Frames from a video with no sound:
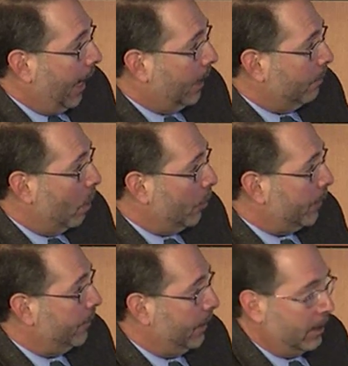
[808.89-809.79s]
And
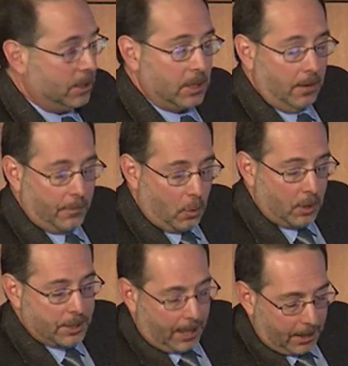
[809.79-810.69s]
both of these, of
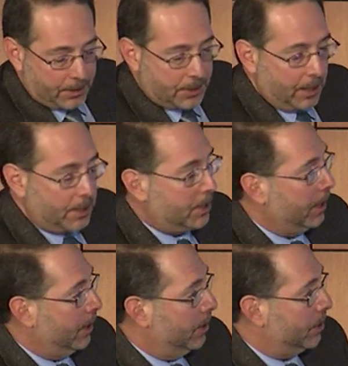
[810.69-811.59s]
course, IL-6
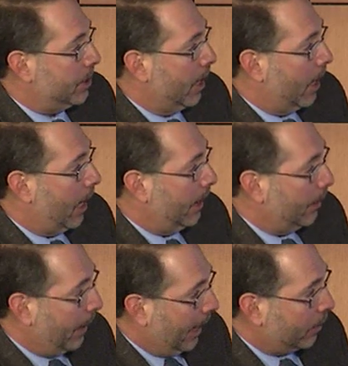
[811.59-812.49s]
is on
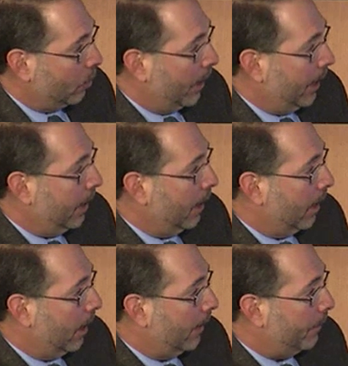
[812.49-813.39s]
the pathway
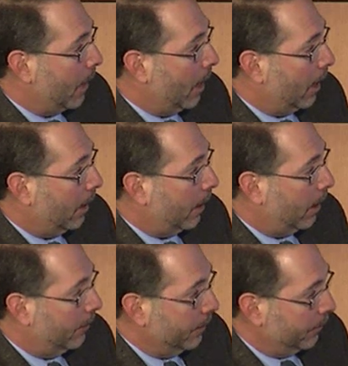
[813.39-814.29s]

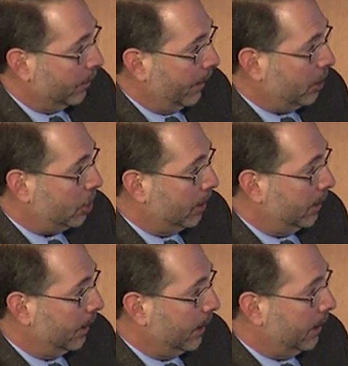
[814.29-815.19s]
of inflammation
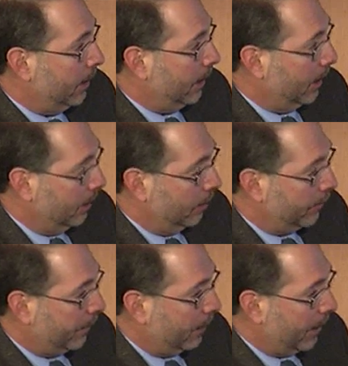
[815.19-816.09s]
in the kidney, and
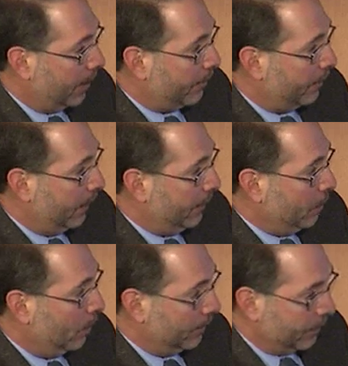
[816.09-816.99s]
interferon alpha may
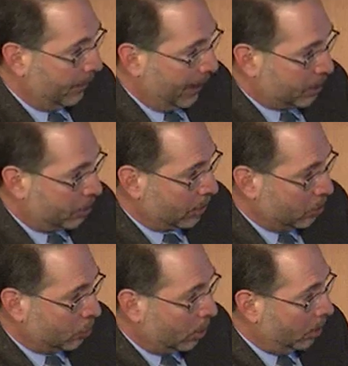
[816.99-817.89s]
be one of the master
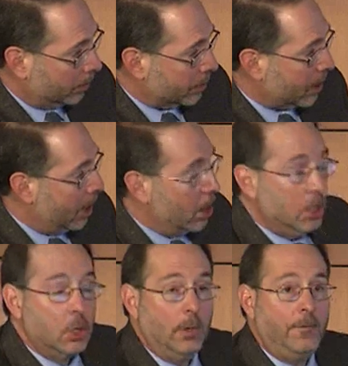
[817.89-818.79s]
controllers.
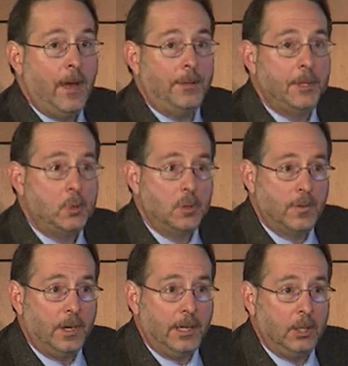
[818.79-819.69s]
So we felt this was
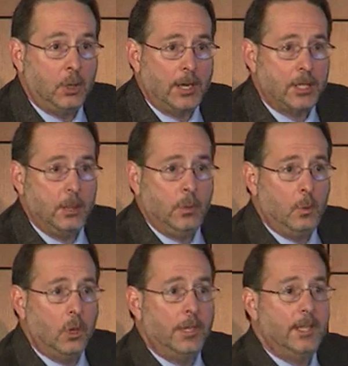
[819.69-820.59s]
very interesting. We
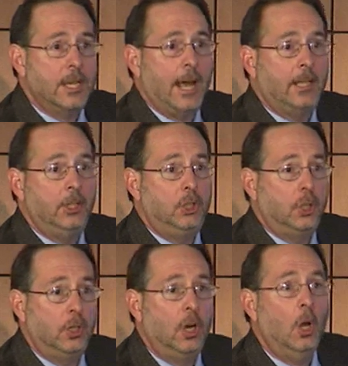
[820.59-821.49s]
weren't exactly
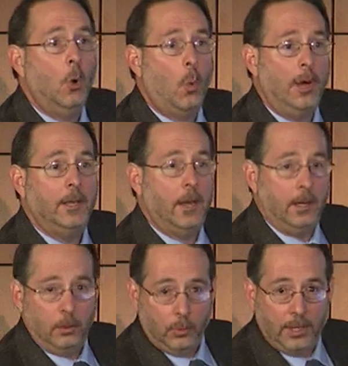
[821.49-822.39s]
sure what an
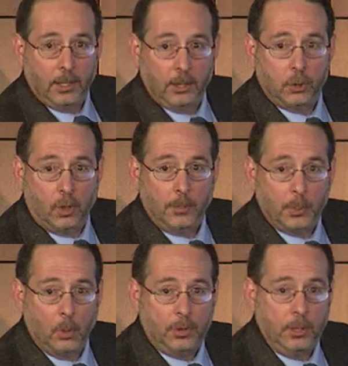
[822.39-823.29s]
iron regulatory
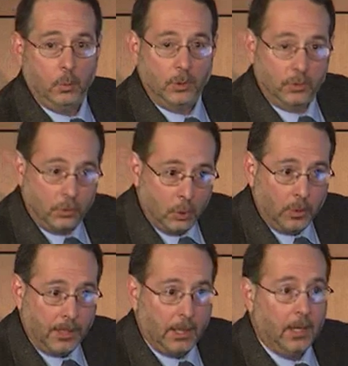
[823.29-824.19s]
protein was
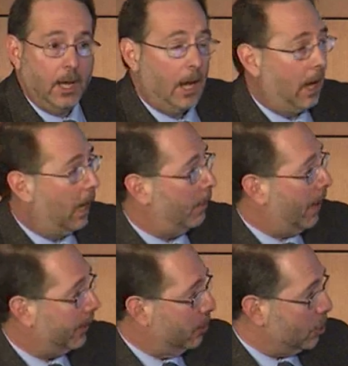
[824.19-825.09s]
doing
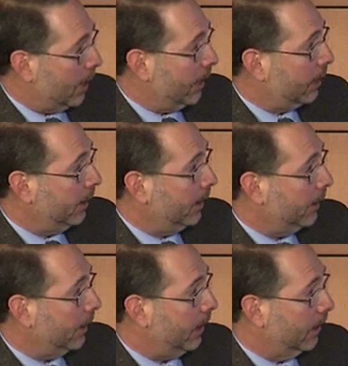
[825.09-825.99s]
pathogenically
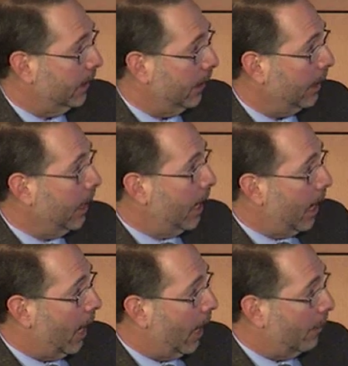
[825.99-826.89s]
in the kidney,
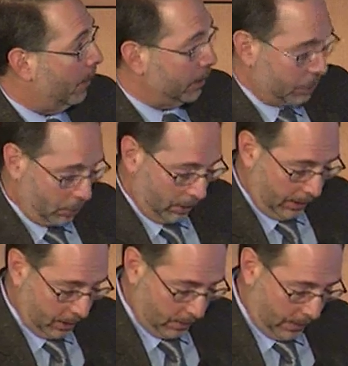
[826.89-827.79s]
but
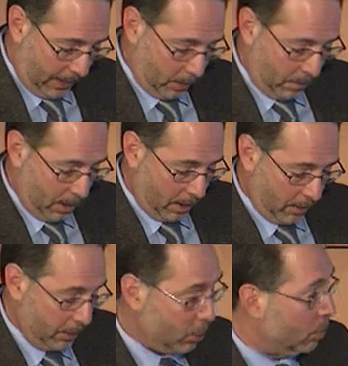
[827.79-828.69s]
certainly as a
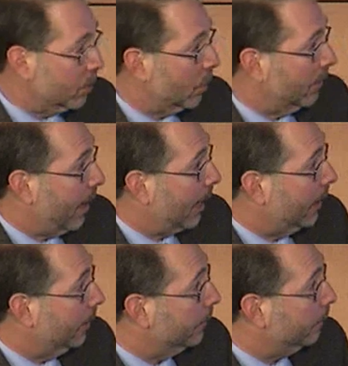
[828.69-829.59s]
biomarker, this was
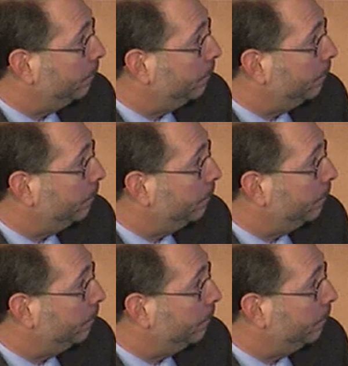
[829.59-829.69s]
provocative.